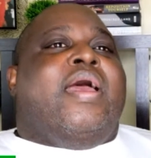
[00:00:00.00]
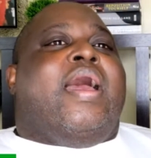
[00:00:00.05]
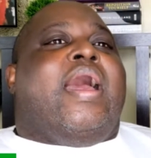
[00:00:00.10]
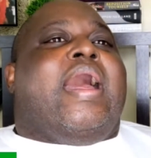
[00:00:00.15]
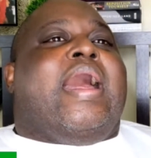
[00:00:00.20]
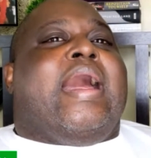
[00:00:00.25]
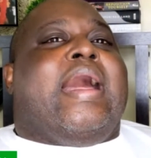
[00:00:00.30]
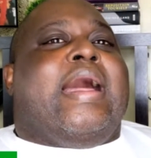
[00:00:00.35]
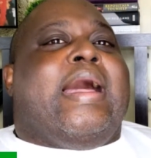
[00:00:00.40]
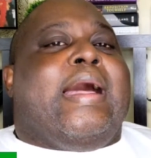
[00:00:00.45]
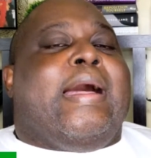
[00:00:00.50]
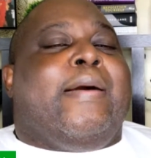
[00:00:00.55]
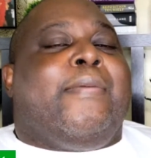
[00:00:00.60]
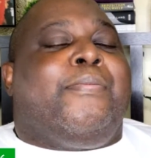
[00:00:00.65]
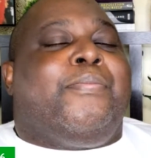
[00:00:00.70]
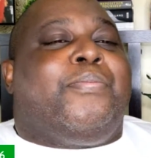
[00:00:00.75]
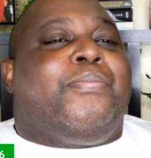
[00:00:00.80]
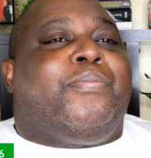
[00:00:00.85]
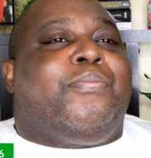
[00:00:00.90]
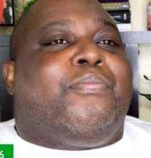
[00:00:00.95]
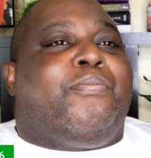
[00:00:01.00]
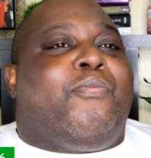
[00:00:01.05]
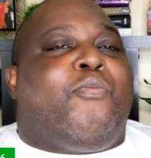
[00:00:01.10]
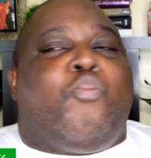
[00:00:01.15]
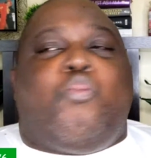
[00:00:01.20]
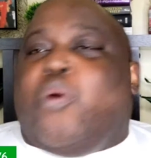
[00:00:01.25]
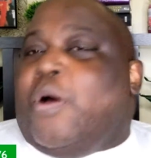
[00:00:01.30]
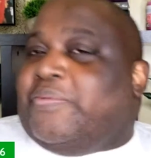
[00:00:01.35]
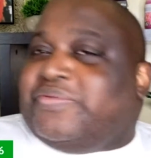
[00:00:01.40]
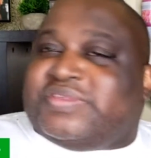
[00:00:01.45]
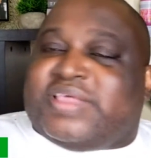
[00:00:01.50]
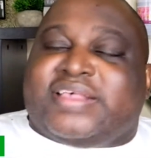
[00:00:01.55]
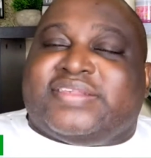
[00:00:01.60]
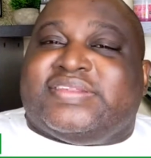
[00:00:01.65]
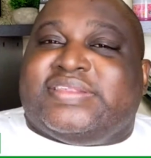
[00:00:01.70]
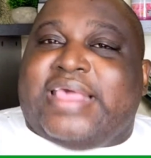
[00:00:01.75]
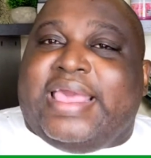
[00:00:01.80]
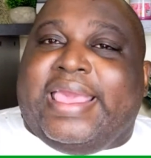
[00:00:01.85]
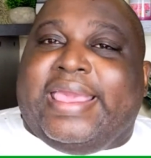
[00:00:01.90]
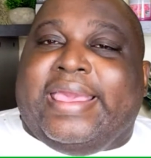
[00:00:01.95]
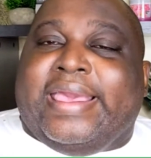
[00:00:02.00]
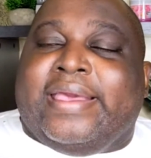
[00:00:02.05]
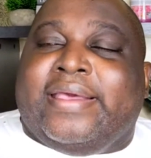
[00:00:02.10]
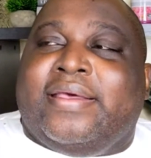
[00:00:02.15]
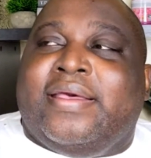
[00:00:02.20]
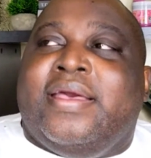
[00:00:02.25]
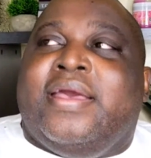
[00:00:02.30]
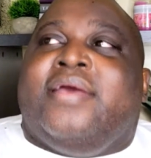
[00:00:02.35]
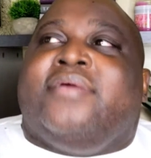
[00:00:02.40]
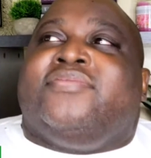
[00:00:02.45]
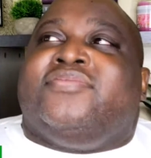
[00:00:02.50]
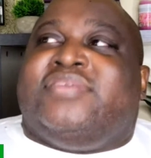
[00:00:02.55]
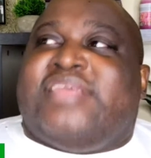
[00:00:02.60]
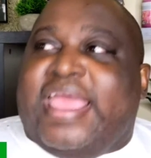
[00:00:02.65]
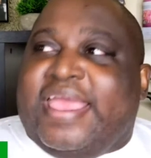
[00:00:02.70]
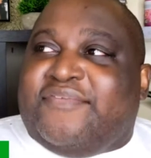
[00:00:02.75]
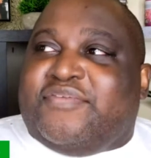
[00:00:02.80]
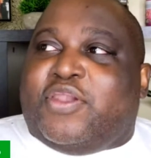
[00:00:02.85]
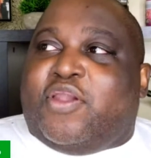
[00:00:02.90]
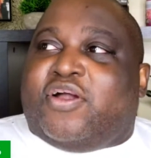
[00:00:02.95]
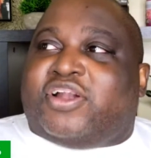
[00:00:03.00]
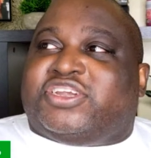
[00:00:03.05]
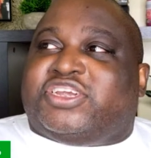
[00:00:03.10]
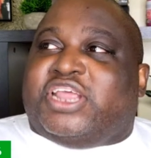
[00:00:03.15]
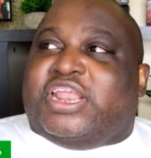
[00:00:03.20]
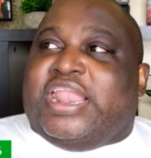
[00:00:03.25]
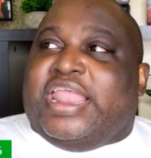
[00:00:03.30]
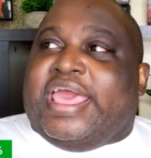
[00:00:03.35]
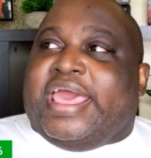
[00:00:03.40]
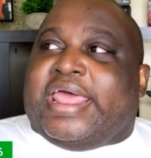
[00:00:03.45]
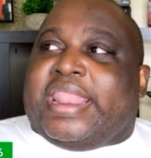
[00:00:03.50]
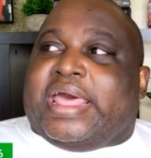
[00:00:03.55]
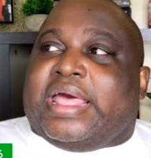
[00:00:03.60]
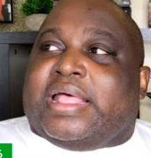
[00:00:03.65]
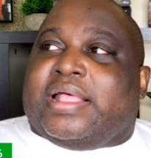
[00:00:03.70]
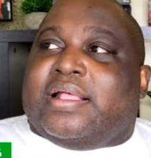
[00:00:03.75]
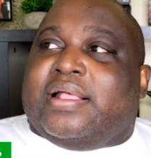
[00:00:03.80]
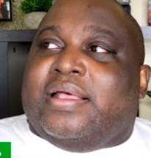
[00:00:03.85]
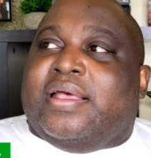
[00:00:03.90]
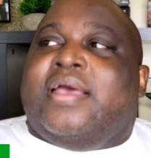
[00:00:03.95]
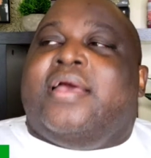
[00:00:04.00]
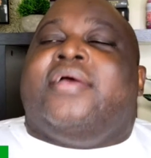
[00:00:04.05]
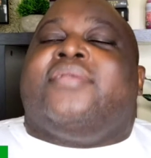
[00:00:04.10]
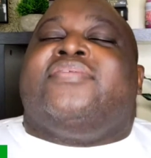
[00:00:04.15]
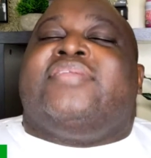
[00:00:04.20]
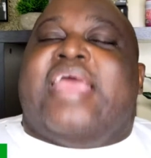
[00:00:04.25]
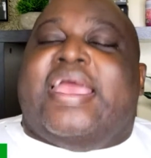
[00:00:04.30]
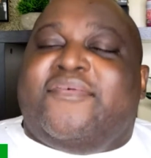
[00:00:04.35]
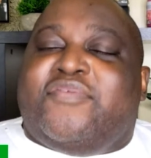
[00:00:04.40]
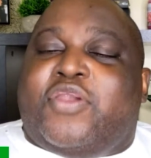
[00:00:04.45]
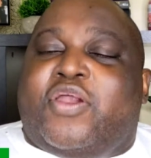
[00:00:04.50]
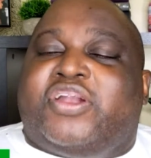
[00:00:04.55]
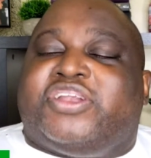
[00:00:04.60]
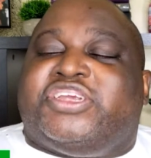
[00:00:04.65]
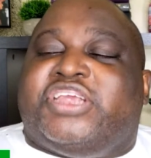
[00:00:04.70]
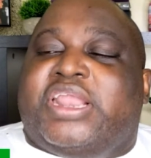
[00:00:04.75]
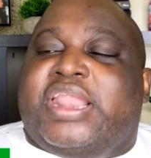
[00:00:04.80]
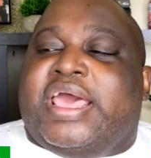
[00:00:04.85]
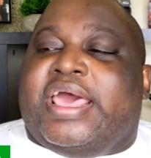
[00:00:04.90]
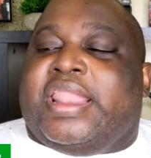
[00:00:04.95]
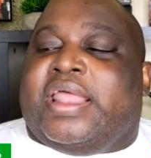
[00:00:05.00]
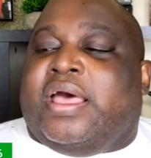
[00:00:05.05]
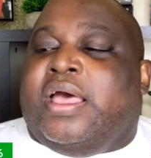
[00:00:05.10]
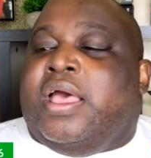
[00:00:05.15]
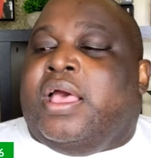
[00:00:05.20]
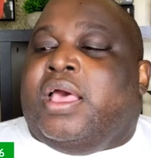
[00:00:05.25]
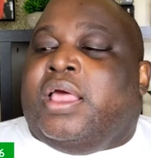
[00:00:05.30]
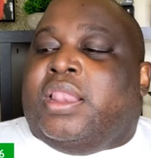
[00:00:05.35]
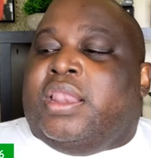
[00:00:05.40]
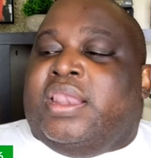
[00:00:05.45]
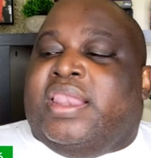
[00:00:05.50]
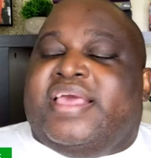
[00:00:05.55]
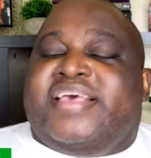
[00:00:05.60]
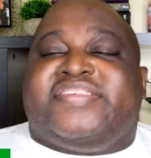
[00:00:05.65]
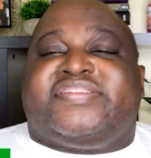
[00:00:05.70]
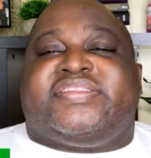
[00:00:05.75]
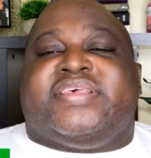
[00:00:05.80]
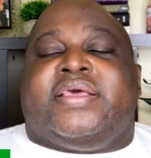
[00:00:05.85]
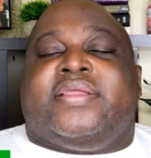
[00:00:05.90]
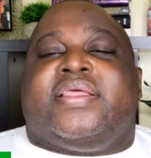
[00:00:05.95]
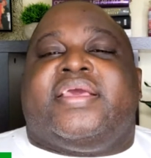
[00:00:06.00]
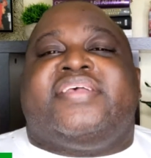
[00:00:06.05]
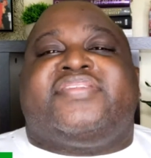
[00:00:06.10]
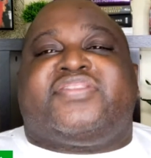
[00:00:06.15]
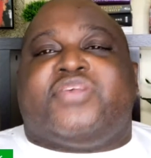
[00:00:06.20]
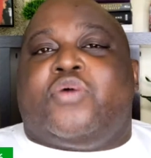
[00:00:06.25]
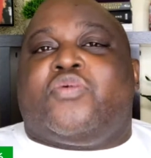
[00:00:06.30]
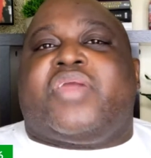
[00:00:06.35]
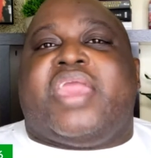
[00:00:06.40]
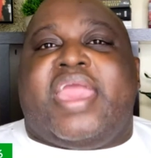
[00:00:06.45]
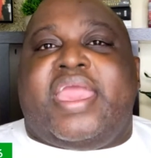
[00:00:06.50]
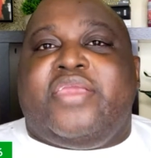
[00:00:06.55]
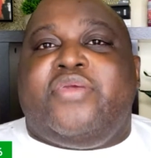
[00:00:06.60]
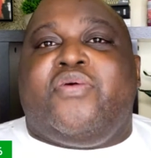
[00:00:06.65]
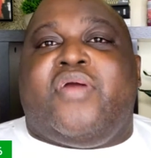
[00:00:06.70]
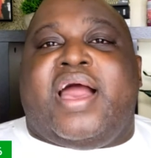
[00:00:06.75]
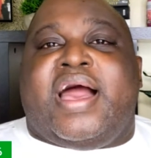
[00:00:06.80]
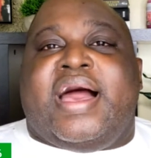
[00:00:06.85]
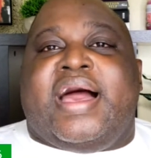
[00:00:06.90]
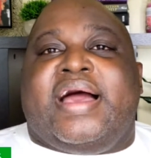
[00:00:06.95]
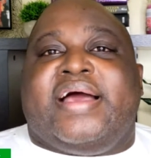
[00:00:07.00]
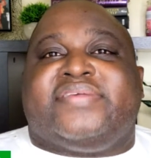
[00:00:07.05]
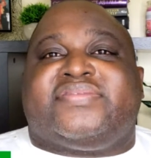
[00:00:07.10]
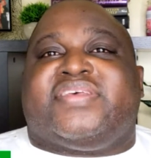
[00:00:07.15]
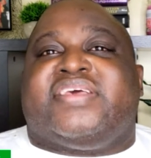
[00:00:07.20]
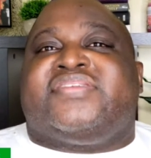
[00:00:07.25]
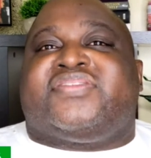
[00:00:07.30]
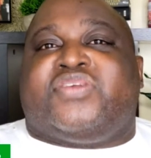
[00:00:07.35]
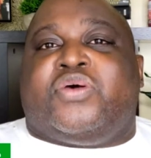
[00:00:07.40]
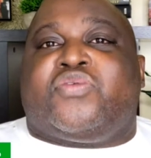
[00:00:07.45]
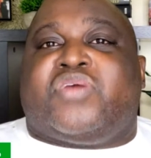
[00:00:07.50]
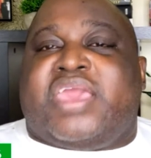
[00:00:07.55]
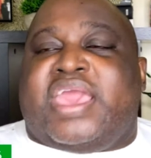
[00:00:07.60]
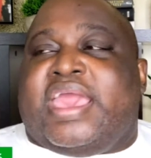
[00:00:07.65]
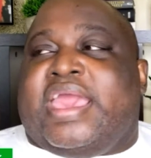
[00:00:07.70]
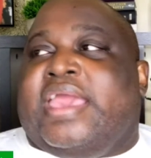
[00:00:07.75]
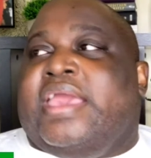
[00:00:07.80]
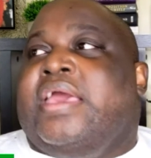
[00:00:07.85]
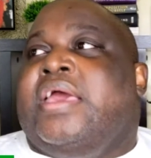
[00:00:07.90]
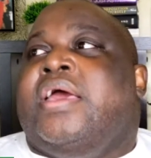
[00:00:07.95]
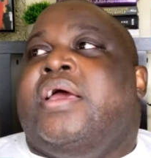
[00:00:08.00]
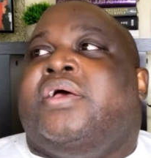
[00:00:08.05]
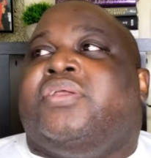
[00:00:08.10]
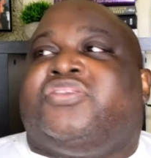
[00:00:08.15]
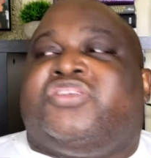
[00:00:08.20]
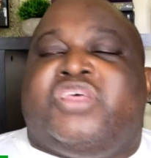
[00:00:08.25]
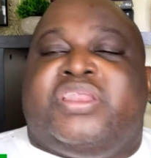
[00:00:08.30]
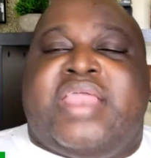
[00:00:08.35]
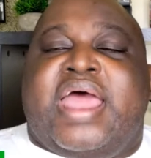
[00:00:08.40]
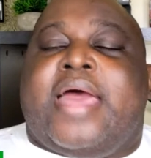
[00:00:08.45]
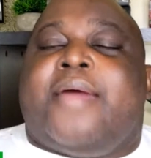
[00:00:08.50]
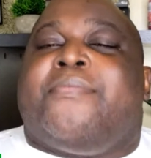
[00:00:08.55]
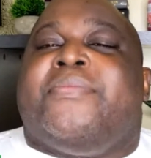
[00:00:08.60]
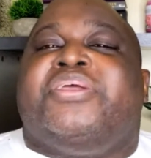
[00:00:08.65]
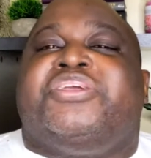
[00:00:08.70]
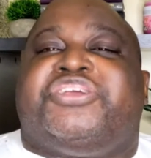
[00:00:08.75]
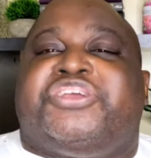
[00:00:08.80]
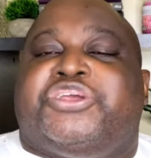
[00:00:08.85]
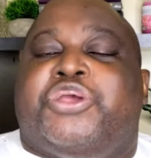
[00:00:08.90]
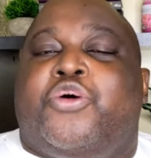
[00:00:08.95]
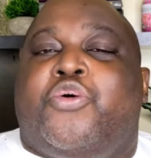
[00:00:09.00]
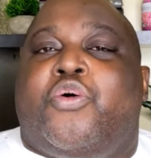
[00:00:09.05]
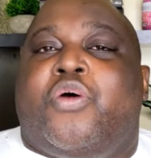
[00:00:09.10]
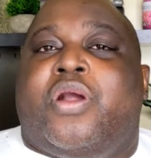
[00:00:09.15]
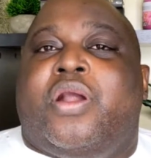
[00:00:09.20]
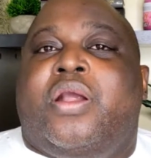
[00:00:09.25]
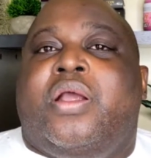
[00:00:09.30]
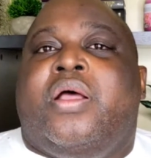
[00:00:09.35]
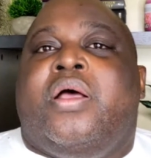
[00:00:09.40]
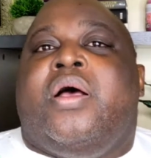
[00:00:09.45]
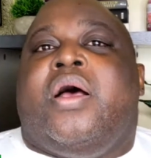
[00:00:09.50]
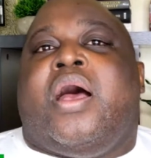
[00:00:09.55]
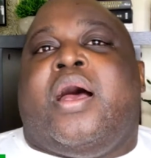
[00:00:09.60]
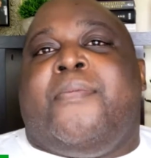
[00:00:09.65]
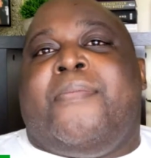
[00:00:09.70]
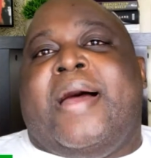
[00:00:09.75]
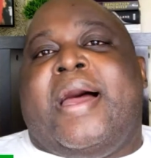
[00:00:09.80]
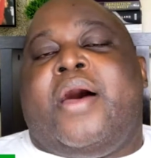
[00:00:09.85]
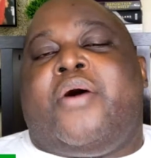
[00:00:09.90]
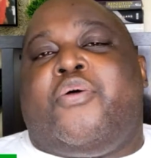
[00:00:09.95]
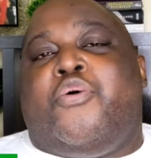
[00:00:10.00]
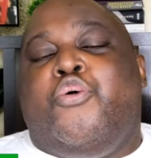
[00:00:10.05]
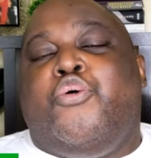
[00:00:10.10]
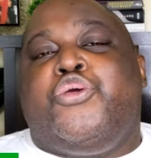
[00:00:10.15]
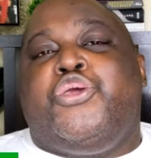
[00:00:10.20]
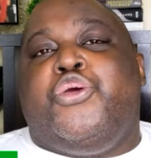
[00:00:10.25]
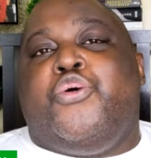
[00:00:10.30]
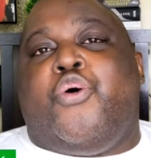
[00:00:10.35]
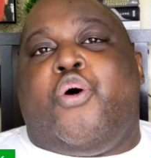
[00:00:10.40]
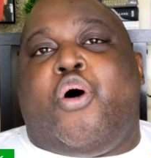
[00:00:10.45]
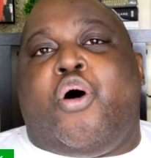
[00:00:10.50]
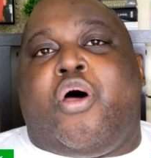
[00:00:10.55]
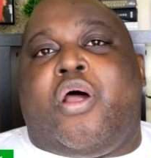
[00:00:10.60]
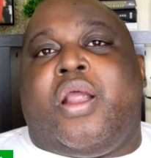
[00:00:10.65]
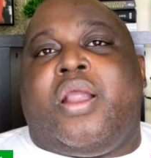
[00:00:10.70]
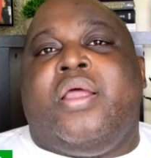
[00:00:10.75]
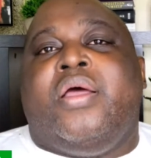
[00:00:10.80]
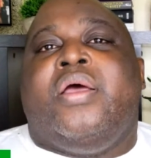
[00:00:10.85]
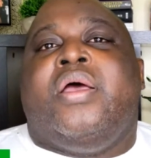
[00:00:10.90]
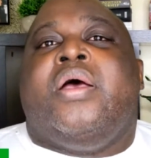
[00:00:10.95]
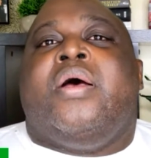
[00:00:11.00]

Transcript: What was I saying? David Archuleta. David Archuleta. Listen, it's okay, you guys. It's okay to not be sure about who you are.